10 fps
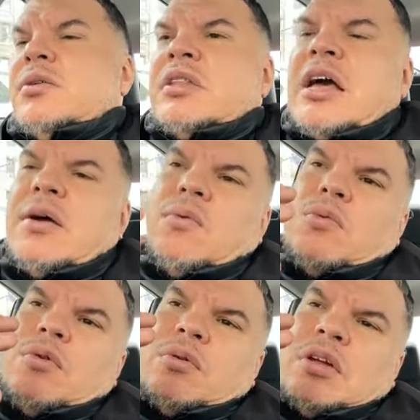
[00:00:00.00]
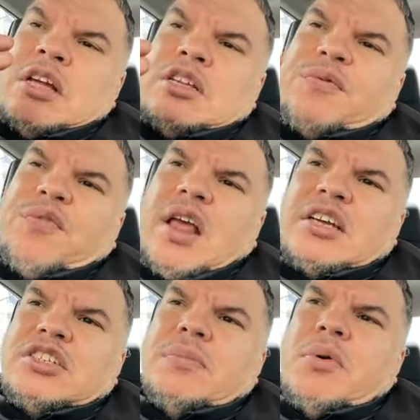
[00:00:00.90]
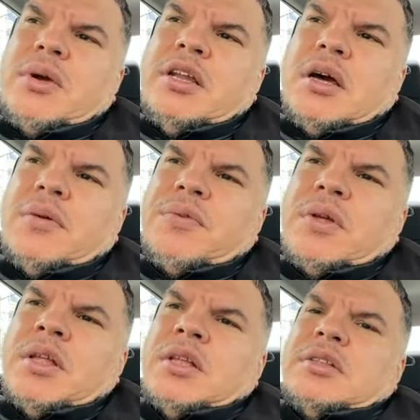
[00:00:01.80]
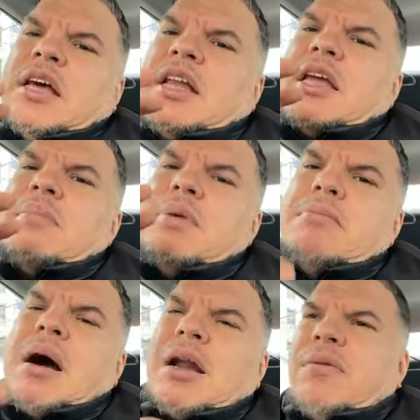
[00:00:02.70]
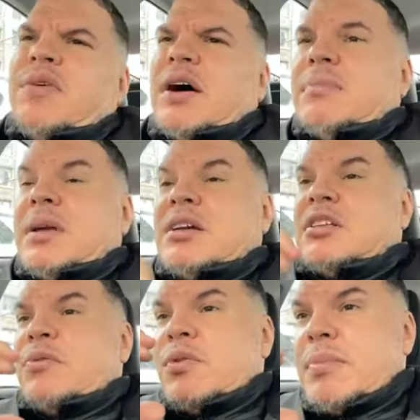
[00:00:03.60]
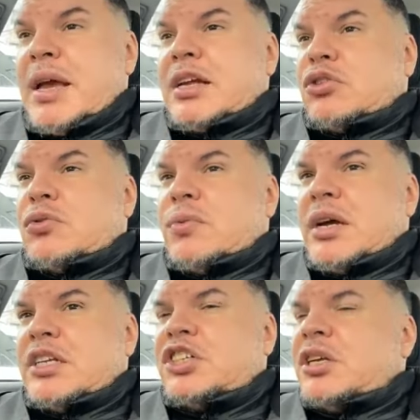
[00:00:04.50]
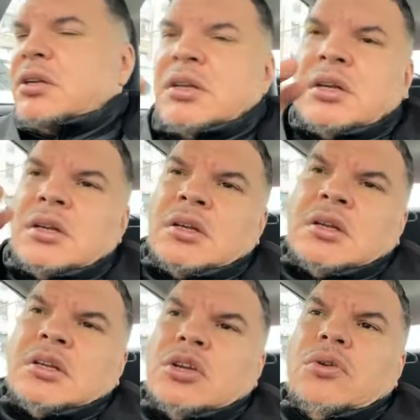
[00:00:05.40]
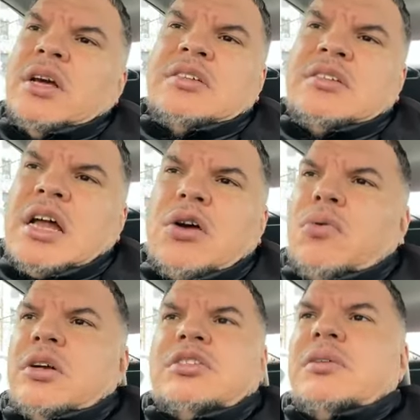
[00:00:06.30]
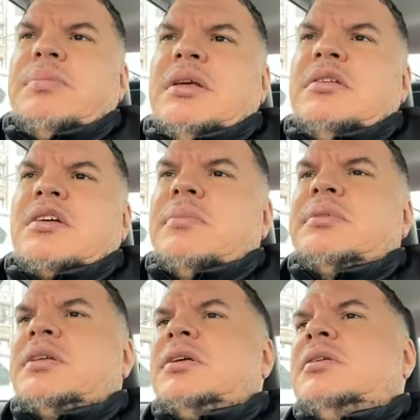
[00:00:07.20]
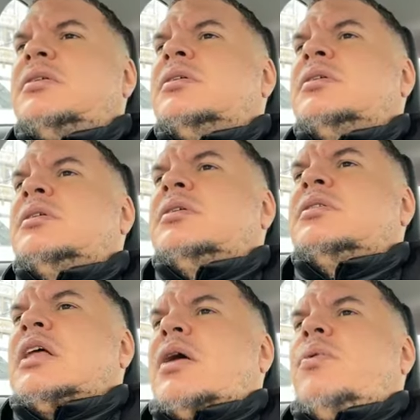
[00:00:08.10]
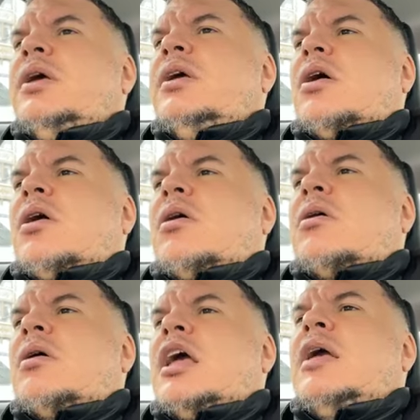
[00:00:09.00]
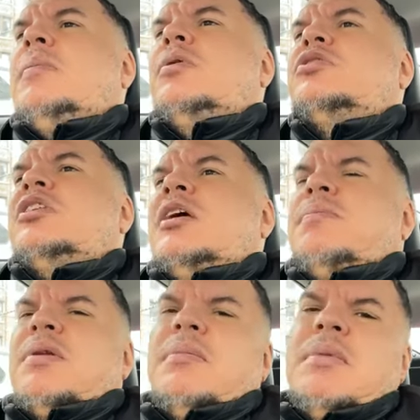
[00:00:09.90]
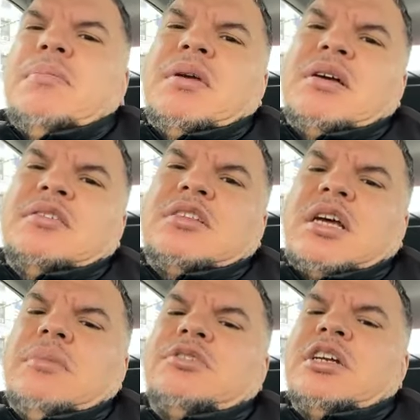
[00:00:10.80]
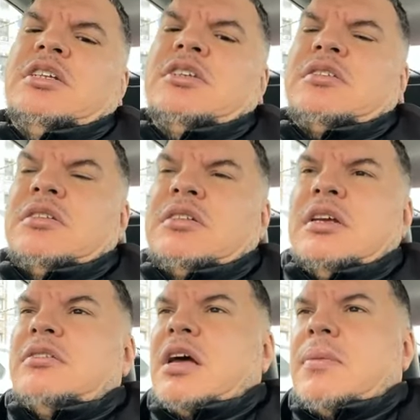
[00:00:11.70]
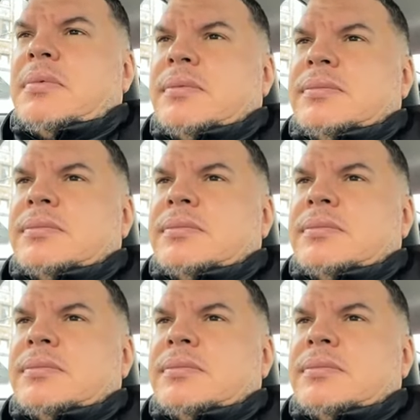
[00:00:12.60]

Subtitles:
That is flexible enough that it can be modified. Because if you make it too rigid, it's not going to be something that we are able to implement, because time changes and things happen.